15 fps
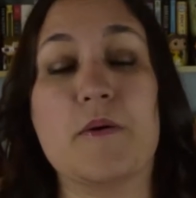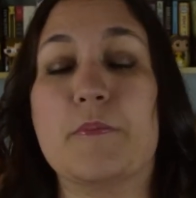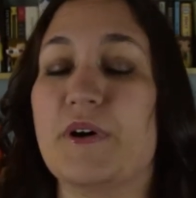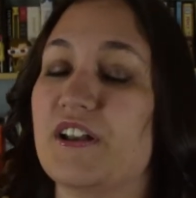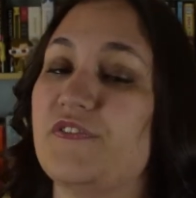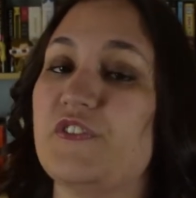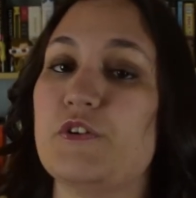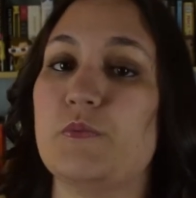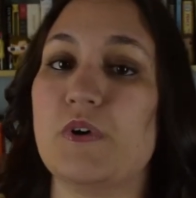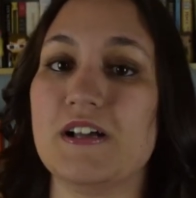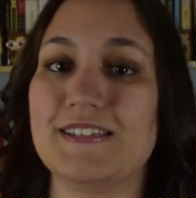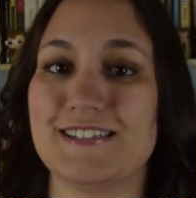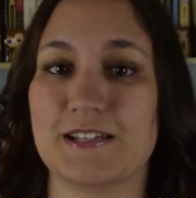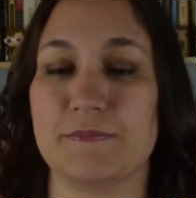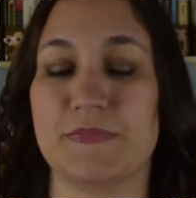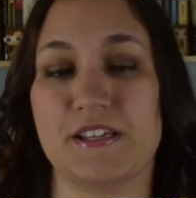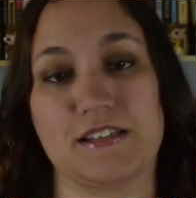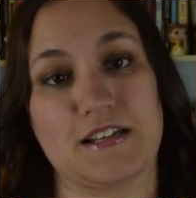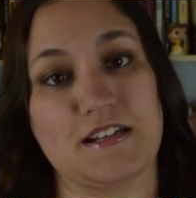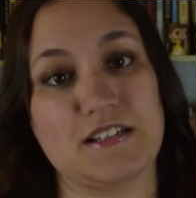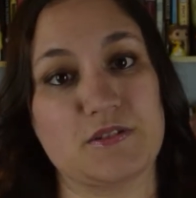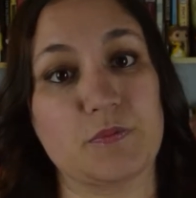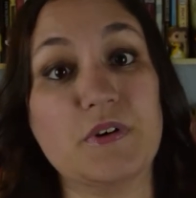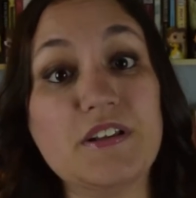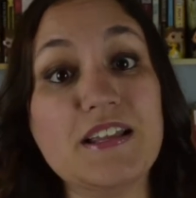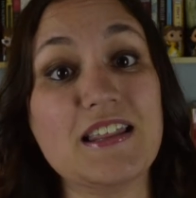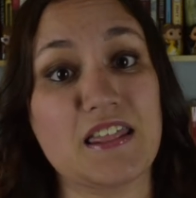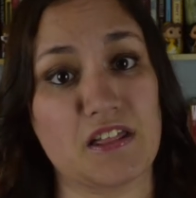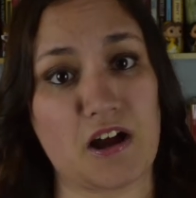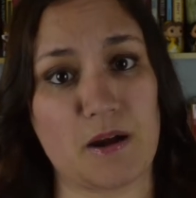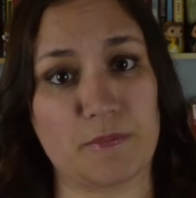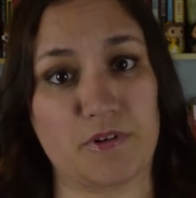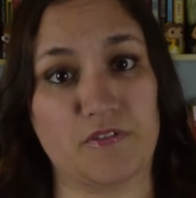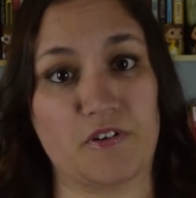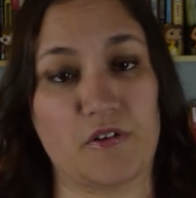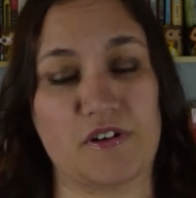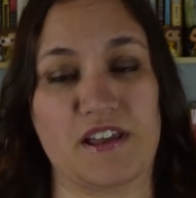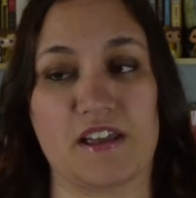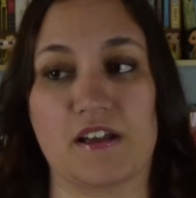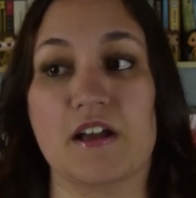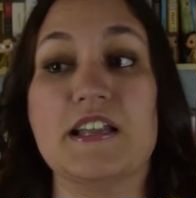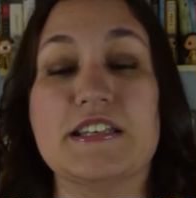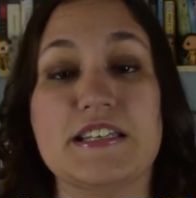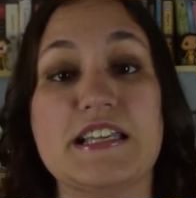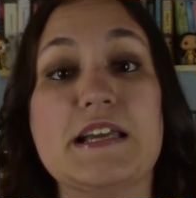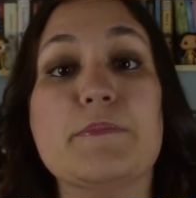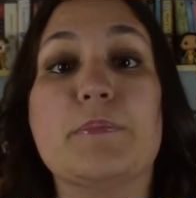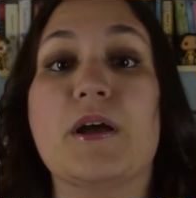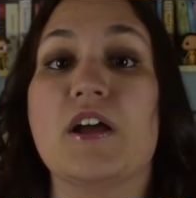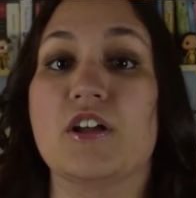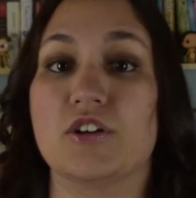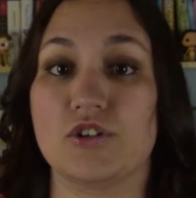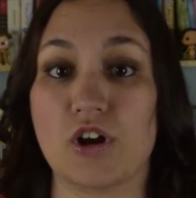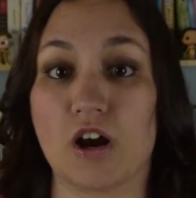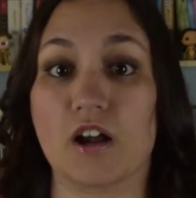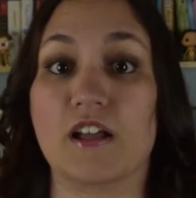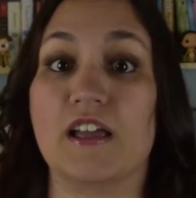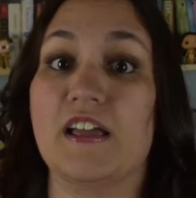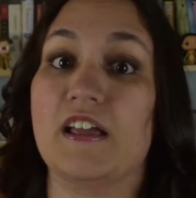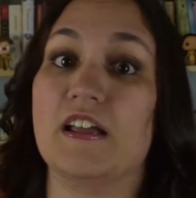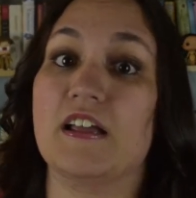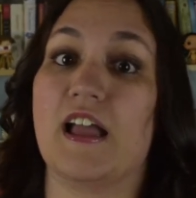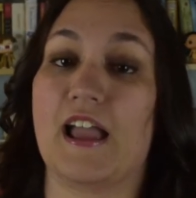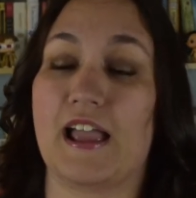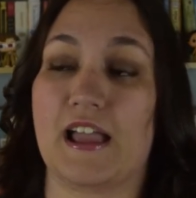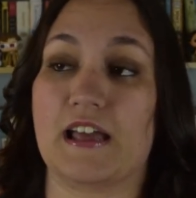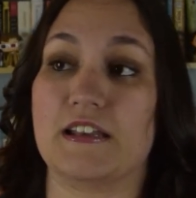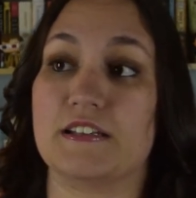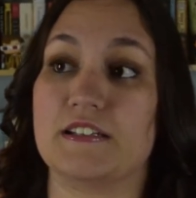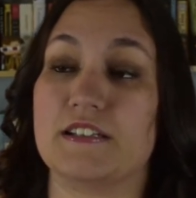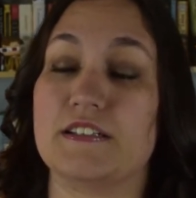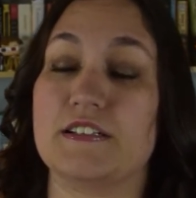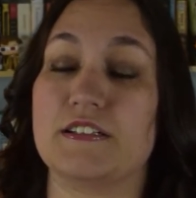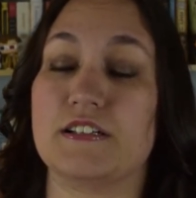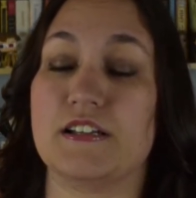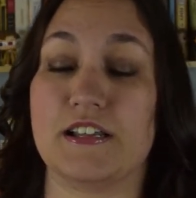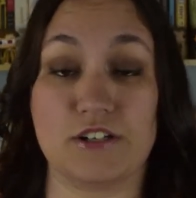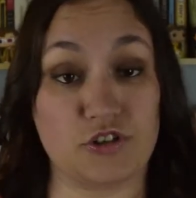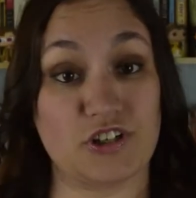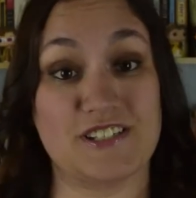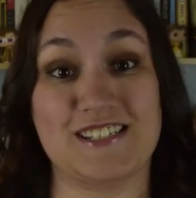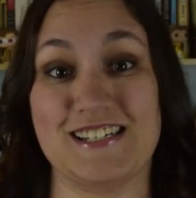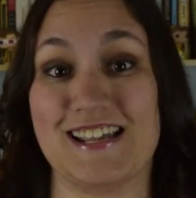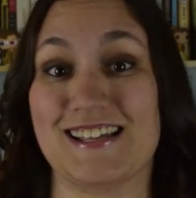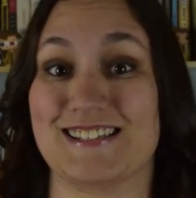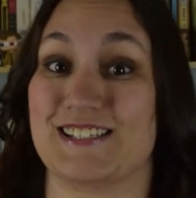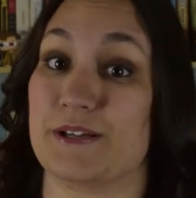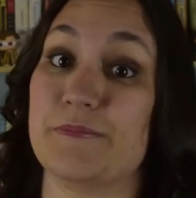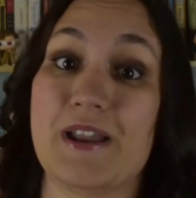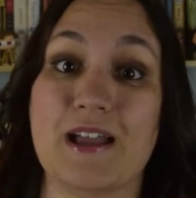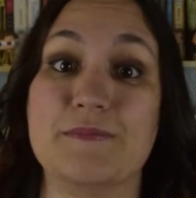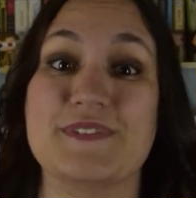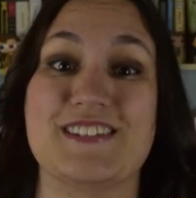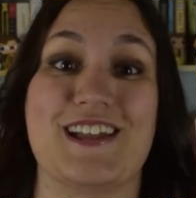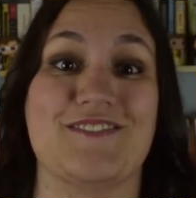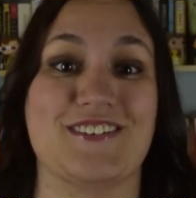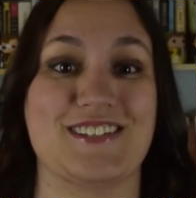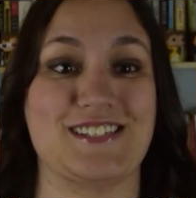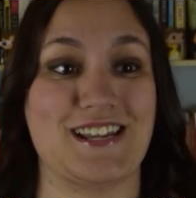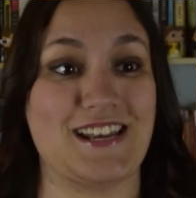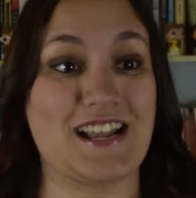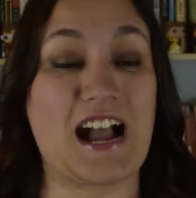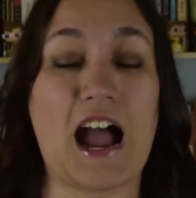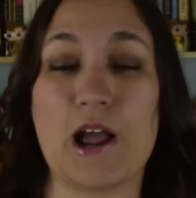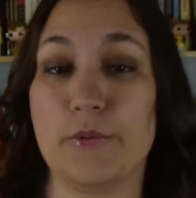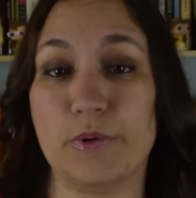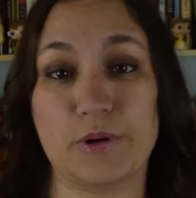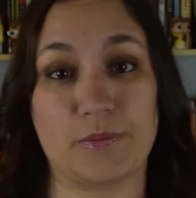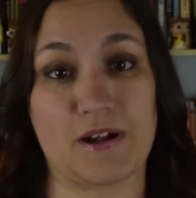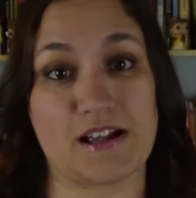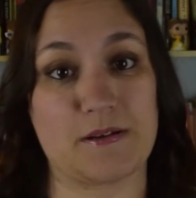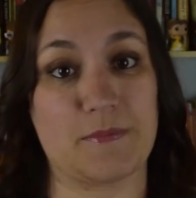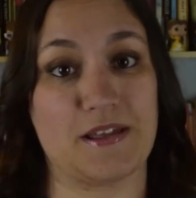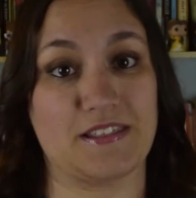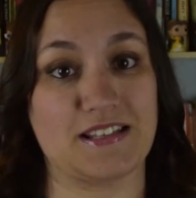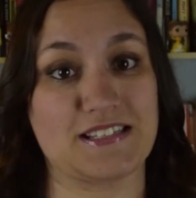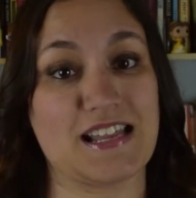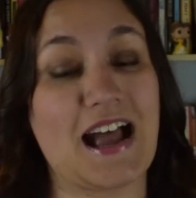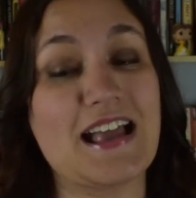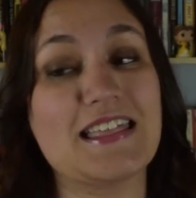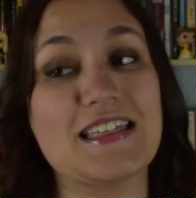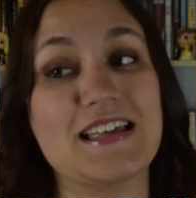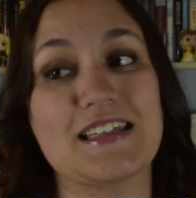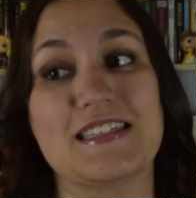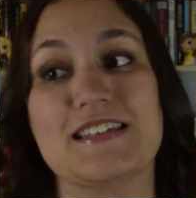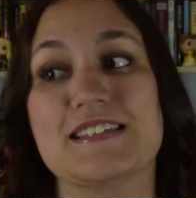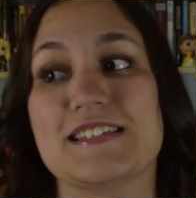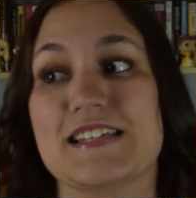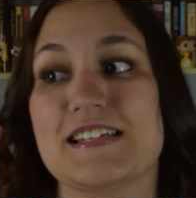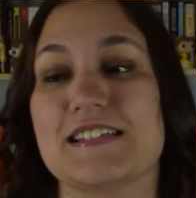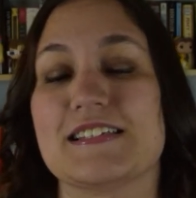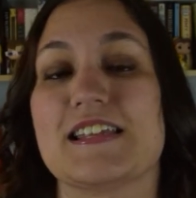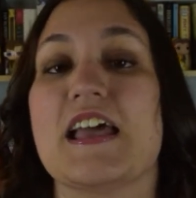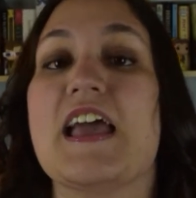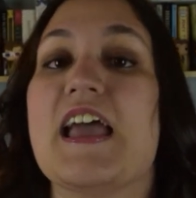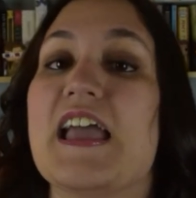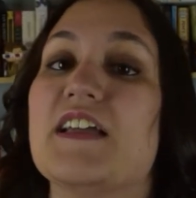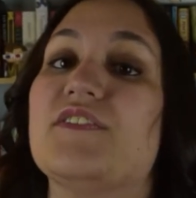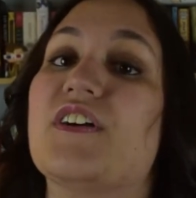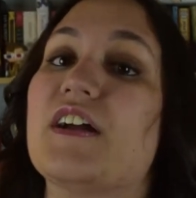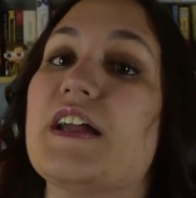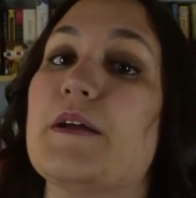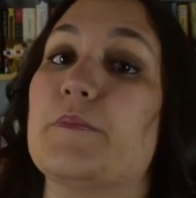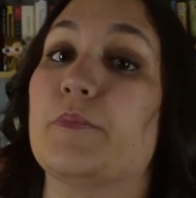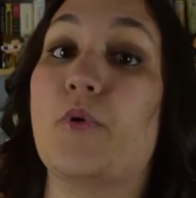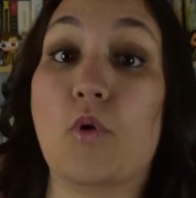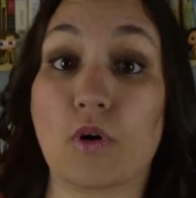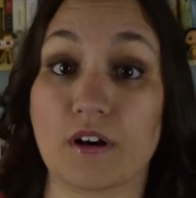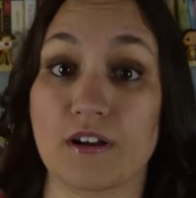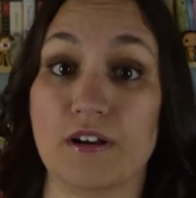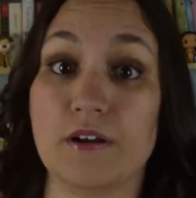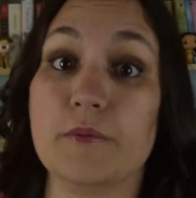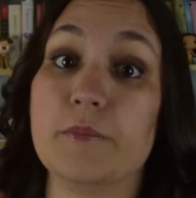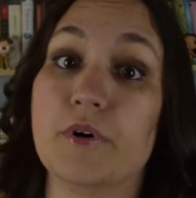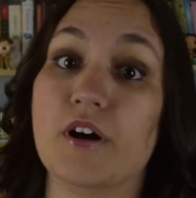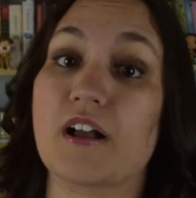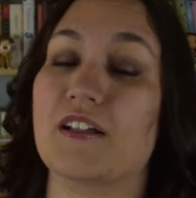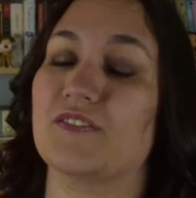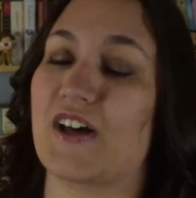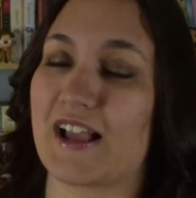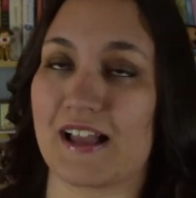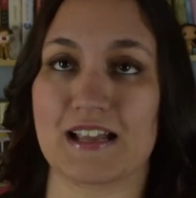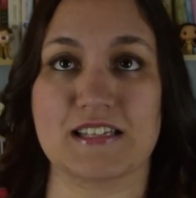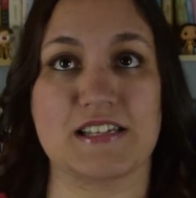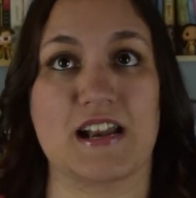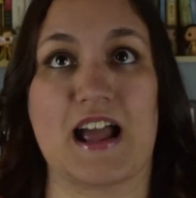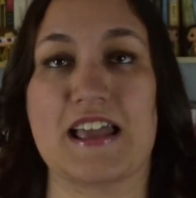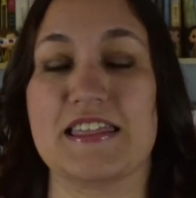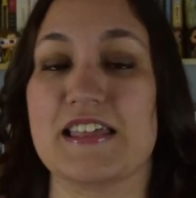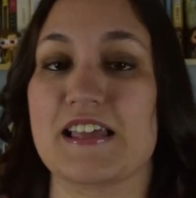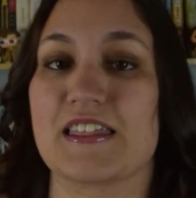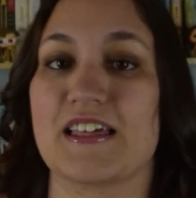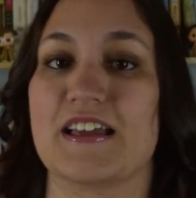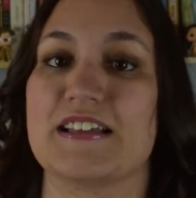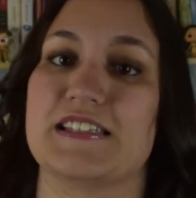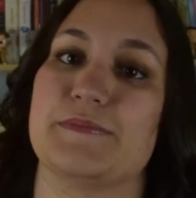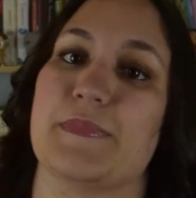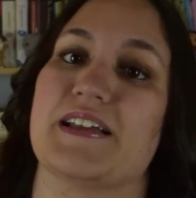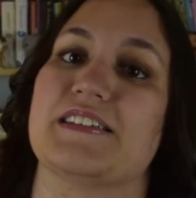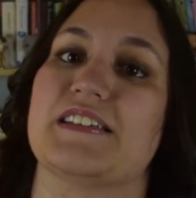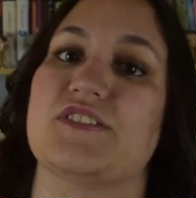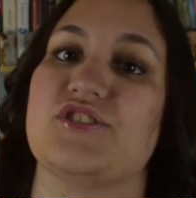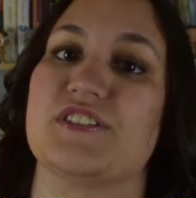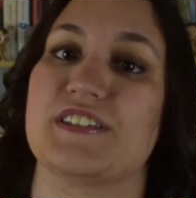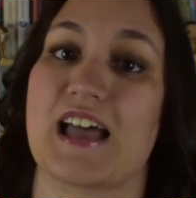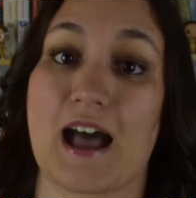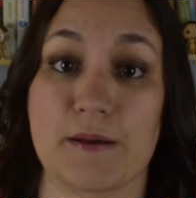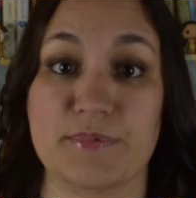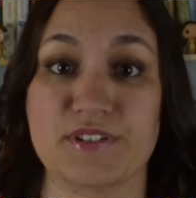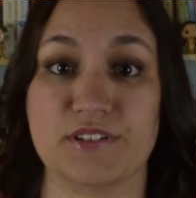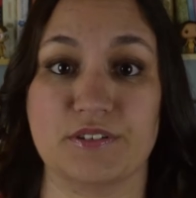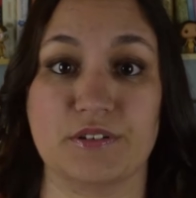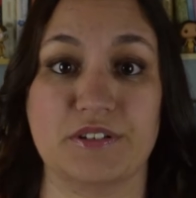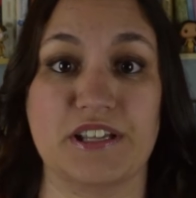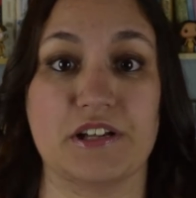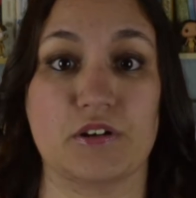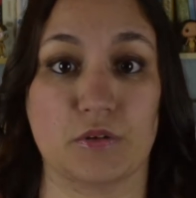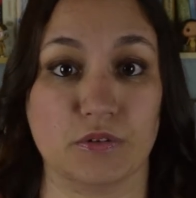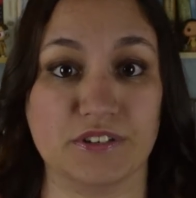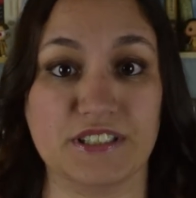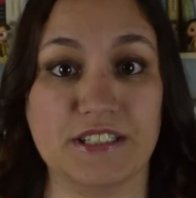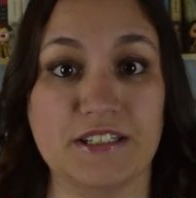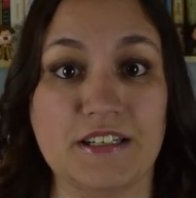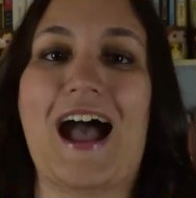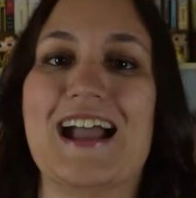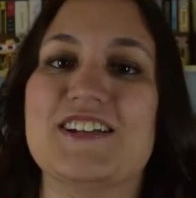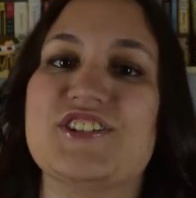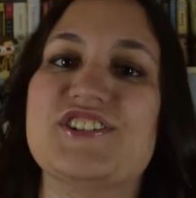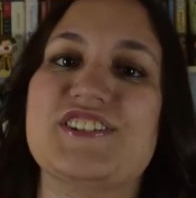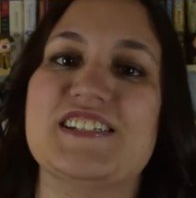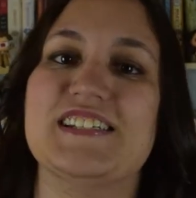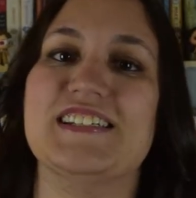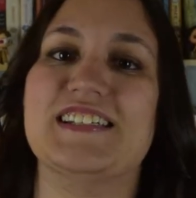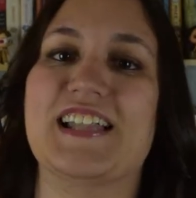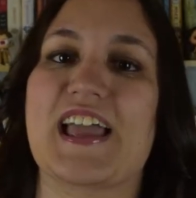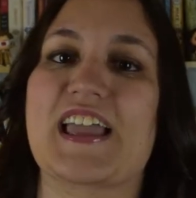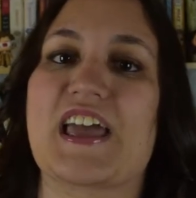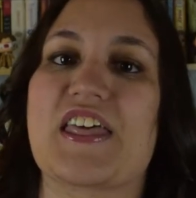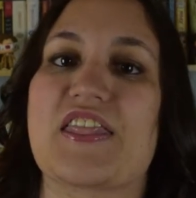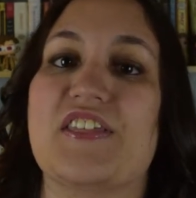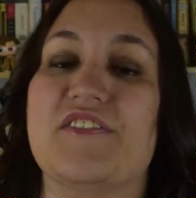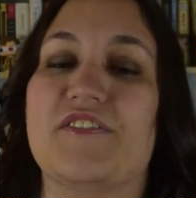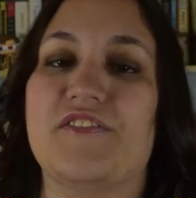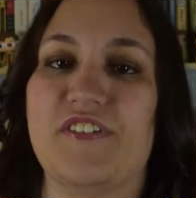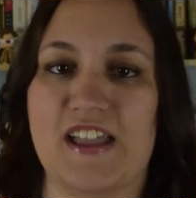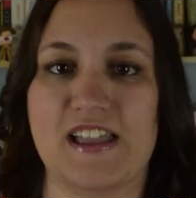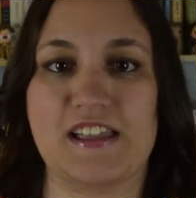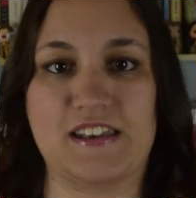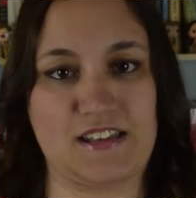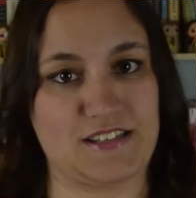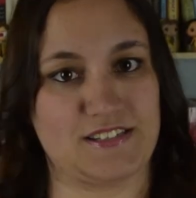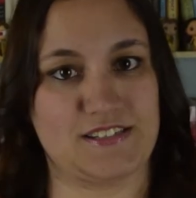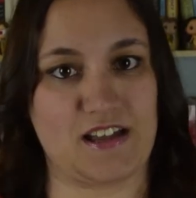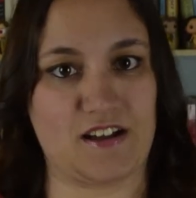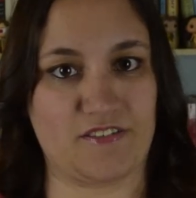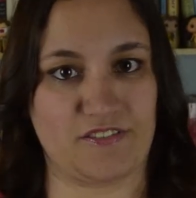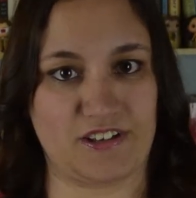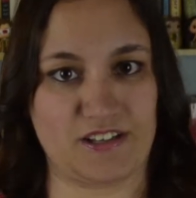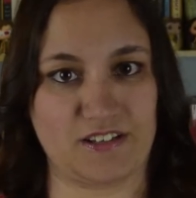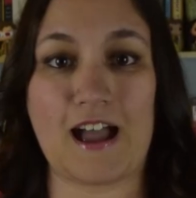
But if you want something that is really thought-provoking, deep, dark, and interesting, and sometimes devastating, I would recommend this. I think this is a very important book. Like I said, I think that its message is absolutely golden. I just didn't like the vagueness of it.